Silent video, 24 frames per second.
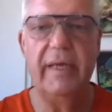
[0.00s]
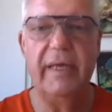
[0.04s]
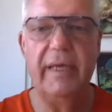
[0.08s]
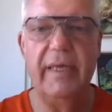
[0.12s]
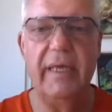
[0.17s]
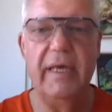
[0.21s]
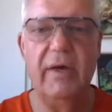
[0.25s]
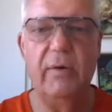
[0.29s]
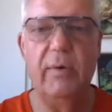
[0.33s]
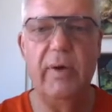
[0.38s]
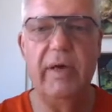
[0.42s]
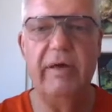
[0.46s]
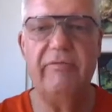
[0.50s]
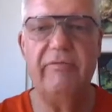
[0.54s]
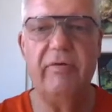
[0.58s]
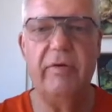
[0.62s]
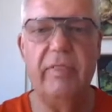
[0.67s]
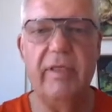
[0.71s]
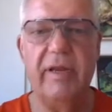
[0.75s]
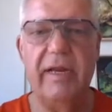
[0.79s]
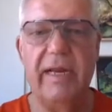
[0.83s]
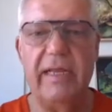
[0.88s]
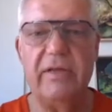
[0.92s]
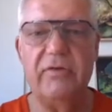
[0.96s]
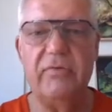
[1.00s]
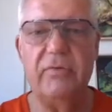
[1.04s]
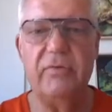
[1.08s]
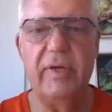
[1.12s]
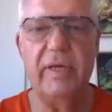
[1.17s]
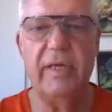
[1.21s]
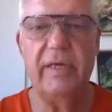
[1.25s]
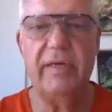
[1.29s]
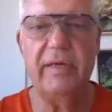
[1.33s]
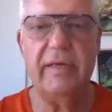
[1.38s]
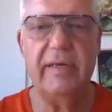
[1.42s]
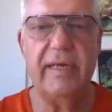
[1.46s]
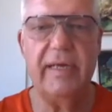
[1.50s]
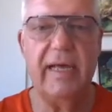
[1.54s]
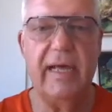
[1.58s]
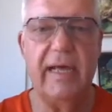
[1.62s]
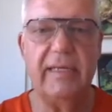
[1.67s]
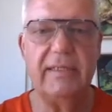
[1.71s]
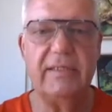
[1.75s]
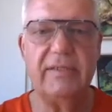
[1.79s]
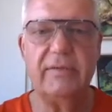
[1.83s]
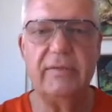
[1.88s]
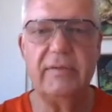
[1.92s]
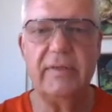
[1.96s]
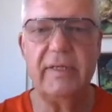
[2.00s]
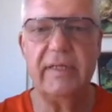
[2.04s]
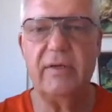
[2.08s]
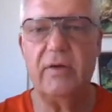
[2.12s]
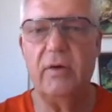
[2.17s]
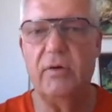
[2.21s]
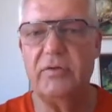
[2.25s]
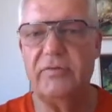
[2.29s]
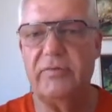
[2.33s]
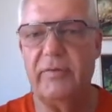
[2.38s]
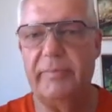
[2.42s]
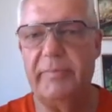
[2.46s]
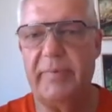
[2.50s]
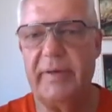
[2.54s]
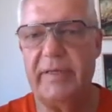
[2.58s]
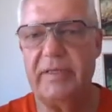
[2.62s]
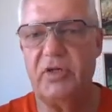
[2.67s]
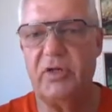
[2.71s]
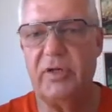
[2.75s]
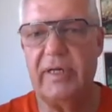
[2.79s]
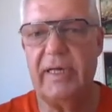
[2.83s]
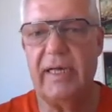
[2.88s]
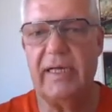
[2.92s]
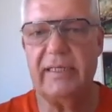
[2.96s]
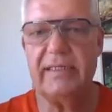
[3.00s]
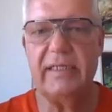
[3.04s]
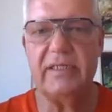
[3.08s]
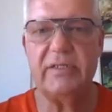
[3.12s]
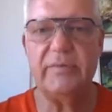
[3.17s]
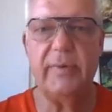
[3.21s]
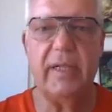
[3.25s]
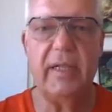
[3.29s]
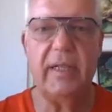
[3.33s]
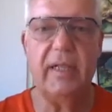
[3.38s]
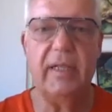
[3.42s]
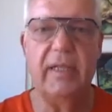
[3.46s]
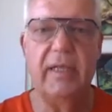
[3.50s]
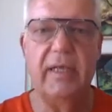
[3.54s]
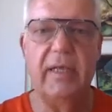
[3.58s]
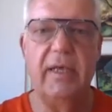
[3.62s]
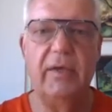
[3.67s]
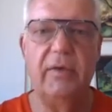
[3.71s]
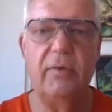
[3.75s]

Here we have on the electric cars, that goes for passenger cars as well.